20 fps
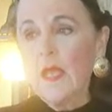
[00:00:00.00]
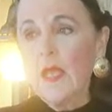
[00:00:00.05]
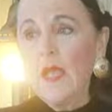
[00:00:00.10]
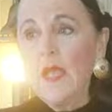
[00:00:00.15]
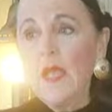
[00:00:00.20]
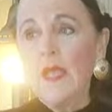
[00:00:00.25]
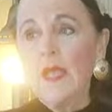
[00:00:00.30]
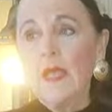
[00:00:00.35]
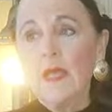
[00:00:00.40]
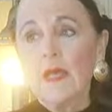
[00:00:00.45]

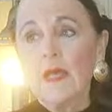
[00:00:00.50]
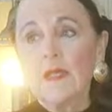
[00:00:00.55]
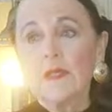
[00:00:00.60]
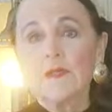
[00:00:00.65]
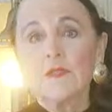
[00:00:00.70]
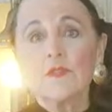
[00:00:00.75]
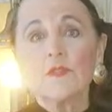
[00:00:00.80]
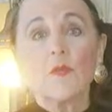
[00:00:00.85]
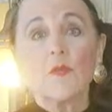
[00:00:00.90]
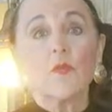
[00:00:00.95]

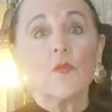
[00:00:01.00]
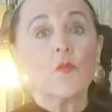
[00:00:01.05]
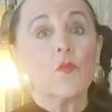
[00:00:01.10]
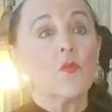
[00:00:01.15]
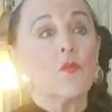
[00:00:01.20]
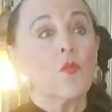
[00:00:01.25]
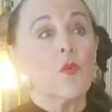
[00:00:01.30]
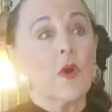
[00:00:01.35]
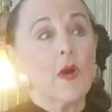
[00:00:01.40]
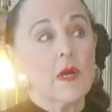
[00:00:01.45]
and
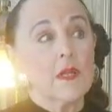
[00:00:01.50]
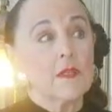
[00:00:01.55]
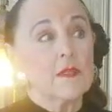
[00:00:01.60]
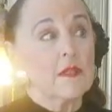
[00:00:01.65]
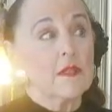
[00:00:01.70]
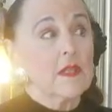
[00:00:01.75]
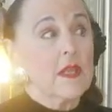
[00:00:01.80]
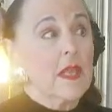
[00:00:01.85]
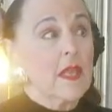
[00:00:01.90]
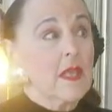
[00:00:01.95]
what
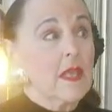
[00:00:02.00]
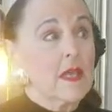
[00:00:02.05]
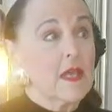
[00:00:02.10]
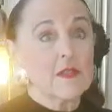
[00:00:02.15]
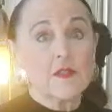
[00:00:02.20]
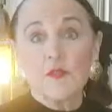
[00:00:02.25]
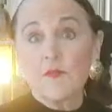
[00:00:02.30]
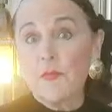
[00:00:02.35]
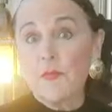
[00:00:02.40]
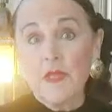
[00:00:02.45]

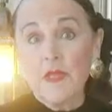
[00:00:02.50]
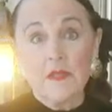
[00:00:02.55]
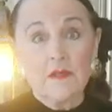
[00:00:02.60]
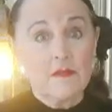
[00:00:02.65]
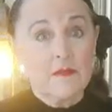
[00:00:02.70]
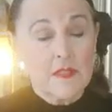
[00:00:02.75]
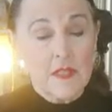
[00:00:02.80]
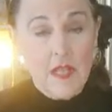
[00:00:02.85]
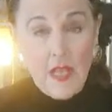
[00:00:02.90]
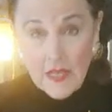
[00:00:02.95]
has been
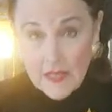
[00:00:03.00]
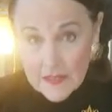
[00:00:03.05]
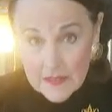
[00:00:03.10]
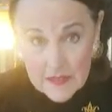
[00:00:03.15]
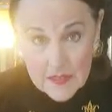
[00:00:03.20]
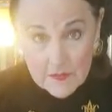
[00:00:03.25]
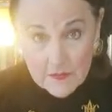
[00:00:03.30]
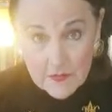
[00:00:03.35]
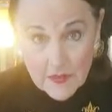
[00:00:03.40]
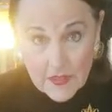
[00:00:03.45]

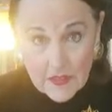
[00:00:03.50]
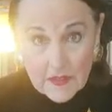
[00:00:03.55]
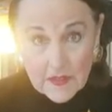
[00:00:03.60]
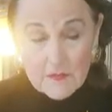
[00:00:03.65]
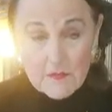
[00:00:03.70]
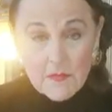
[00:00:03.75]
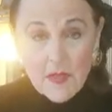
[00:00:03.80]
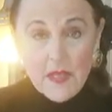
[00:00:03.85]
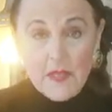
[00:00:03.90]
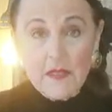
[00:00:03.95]
scientifically
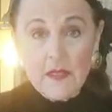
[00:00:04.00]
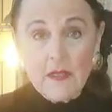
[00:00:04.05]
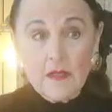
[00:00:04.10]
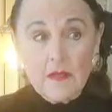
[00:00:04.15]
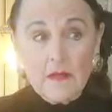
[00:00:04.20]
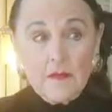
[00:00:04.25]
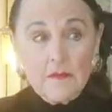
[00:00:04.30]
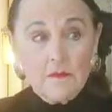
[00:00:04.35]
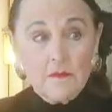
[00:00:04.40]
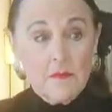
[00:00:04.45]

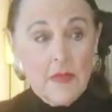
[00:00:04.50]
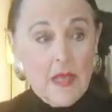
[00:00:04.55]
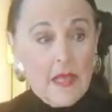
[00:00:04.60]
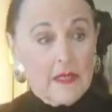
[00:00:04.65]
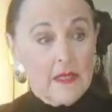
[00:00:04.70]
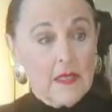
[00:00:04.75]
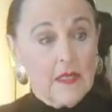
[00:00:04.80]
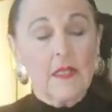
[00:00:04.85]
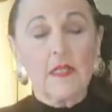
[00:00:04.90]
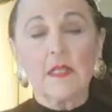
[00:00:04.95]

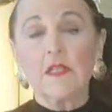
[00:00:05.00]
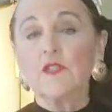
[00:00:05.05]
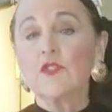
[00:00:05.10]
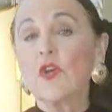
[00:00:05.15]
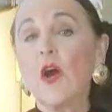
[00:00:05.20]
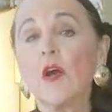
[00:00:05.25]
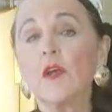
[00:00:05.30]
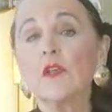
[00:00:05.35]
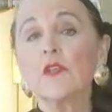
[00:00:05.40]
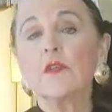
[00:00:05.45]
medically
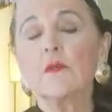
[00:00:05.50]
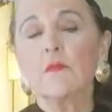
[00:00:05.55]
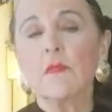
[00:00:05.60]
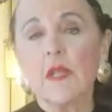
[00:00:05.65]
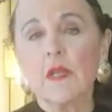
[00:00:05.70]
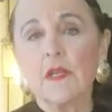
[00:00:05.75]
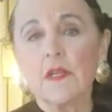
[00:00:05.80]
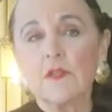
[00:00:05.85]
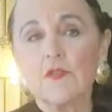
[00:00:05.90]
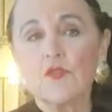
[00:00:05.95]

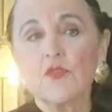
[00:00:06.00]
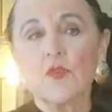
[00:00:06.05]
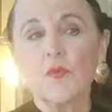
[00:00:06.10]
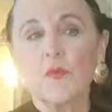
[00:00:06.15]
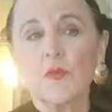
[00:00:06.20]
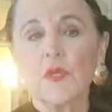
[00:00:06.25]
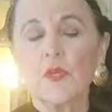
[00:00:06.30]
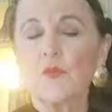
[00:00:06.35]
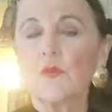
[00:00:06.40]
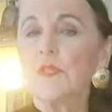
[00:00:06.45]
documented to
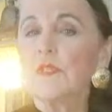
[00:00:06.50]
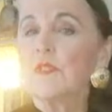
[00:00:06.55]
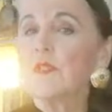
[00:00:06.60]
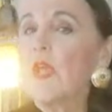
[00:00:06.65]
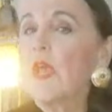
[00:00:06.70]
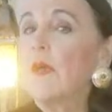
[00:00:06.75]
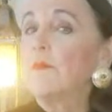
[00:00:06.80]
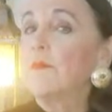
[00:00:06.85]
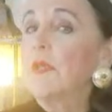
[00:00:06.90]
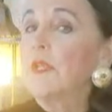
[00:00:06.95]
increase
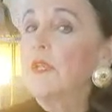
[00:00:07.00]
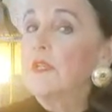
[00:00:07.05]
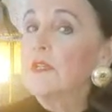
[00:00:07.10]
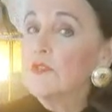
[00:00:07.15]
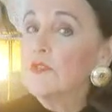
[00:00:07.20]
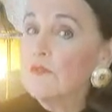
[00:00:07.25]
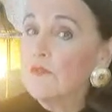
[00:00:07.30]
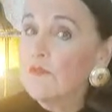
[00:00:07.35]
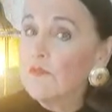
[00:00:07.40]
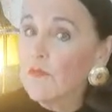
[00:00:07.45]

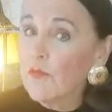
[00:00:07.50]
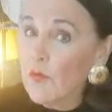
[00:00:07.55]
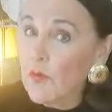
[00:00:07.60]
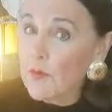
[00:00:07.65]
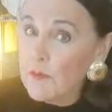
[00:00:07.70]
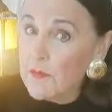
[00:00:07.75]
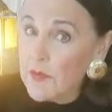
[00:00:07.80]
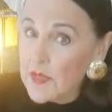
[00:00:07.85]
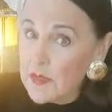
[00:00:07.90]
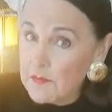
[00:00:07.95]
happiness for
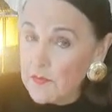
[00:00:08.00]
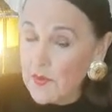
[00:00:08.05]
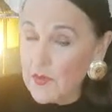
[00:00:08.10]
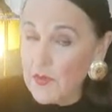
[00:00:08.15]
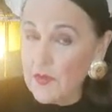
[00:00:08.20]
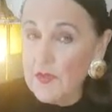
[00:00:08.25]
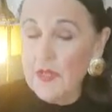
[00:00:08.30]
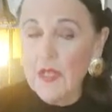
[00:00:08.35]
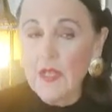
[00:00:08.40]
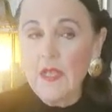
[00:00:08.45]

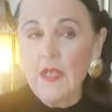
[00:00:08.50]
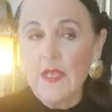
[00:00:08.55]
people